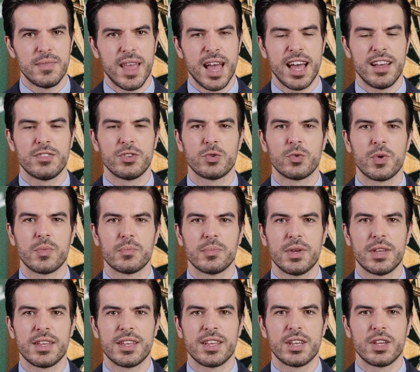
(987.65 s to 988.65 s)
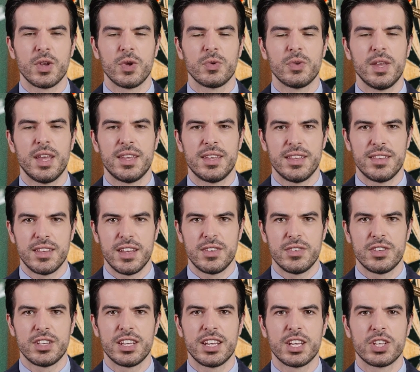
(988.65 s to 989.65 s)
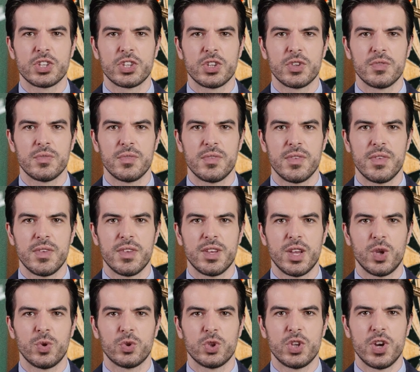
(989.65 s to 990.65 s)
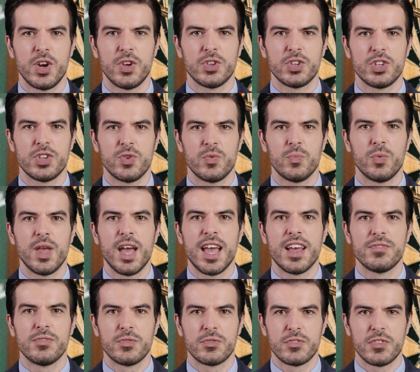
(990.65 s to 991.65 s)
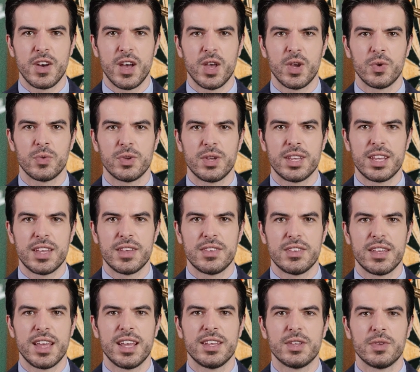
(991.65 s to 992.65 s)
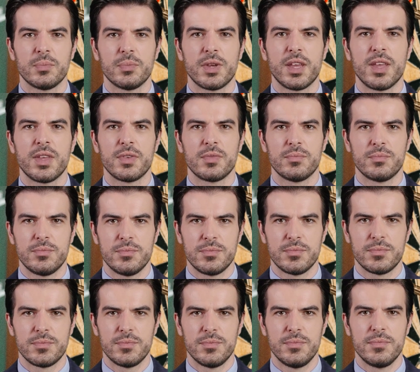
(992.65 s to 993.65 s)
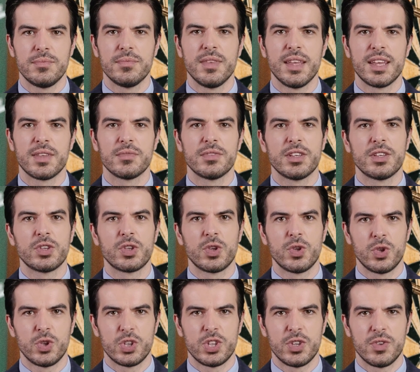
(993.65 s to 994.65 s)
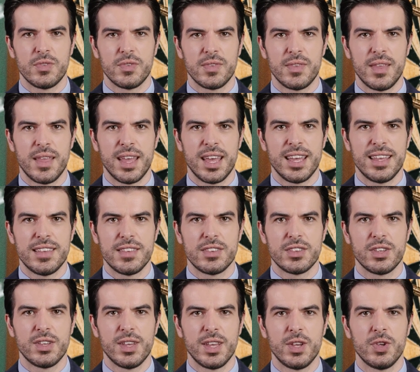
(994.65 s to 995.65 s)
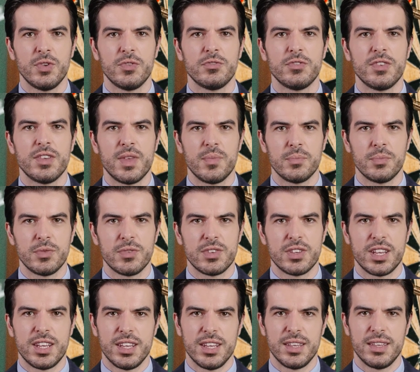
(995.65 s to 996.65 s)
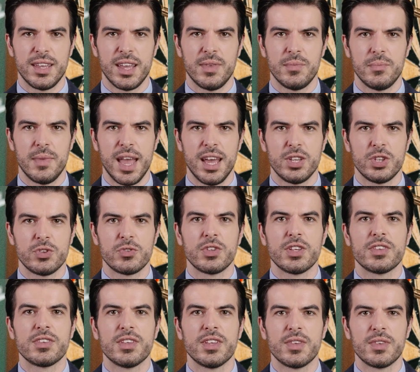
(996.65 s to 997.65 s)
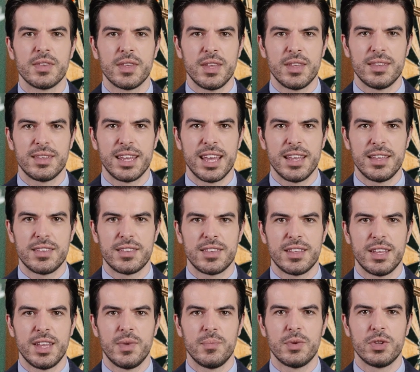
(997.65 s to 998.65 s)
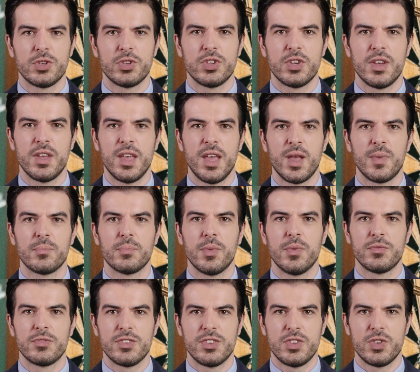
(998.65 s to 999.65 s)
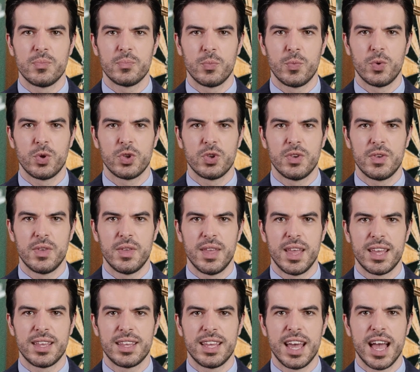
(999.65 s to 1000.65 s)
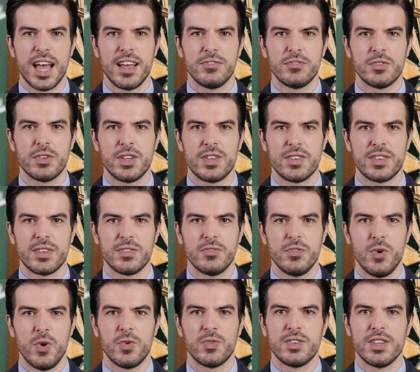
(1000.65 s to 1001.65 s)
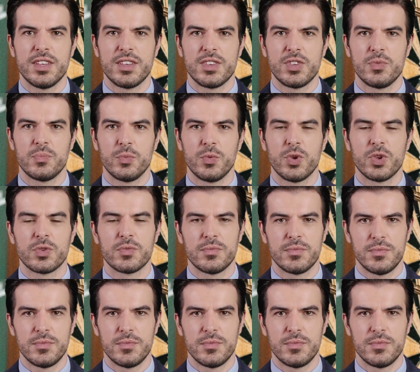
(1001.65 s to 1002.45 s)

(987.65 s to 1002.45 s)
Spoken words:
After a BDO-led investigation, no charges were ever filed against either player. In conclusion, it is clear from the proceeding that match fixing taints the image of both the sport and the athletes involved in the sport.